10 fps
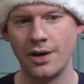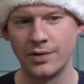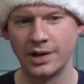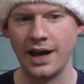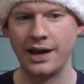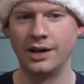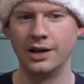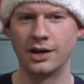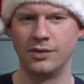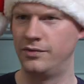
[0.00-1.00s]
to the server and
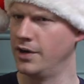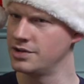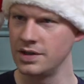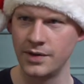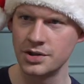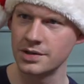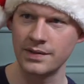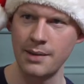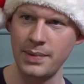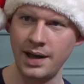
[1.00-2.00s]
getting a converted version
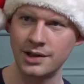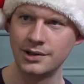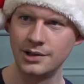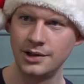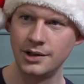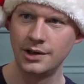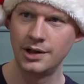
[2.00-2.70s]
of that back. Oh,